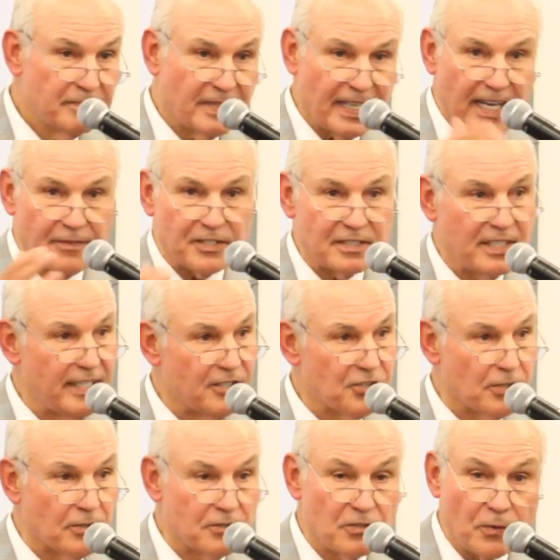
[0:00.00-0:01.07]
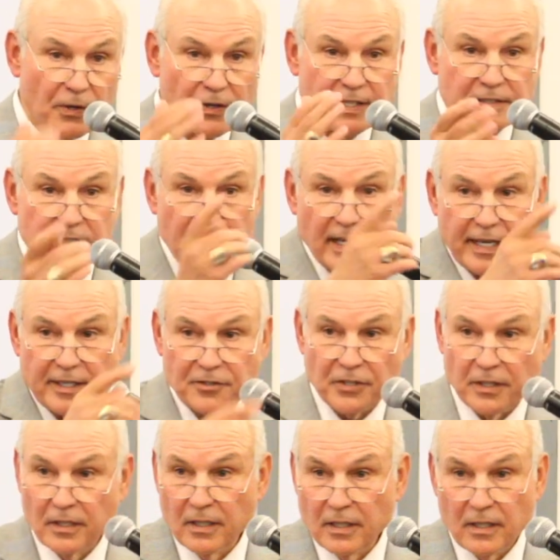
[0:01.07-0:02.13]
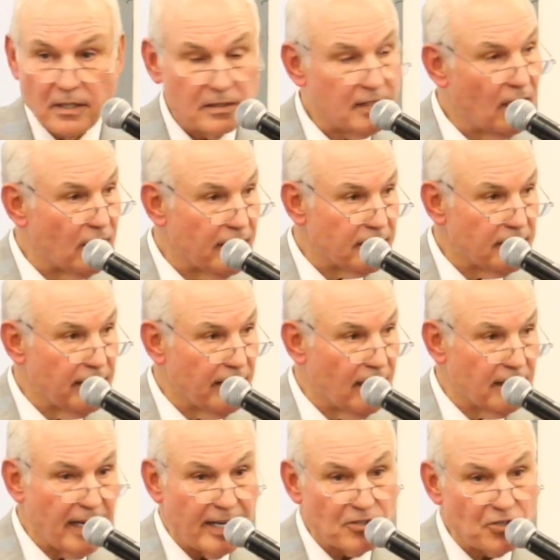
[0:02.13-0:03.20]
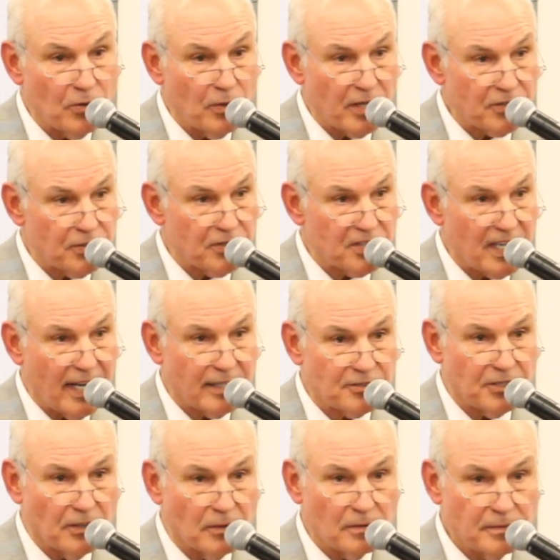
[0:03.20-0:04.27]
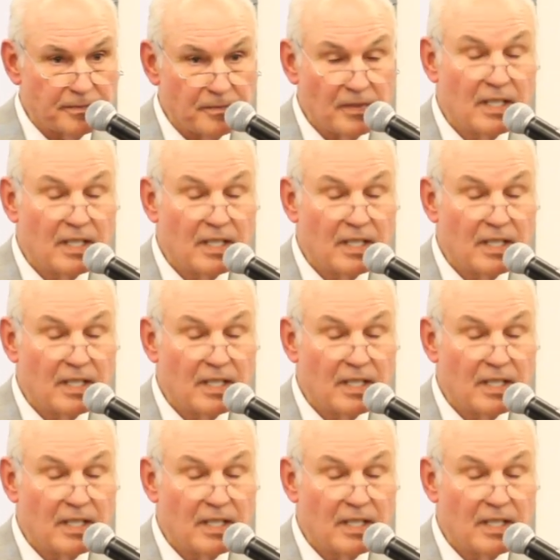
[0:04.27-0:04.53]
He gave us t-shirts. We were on stage down at the National Western Stock Show.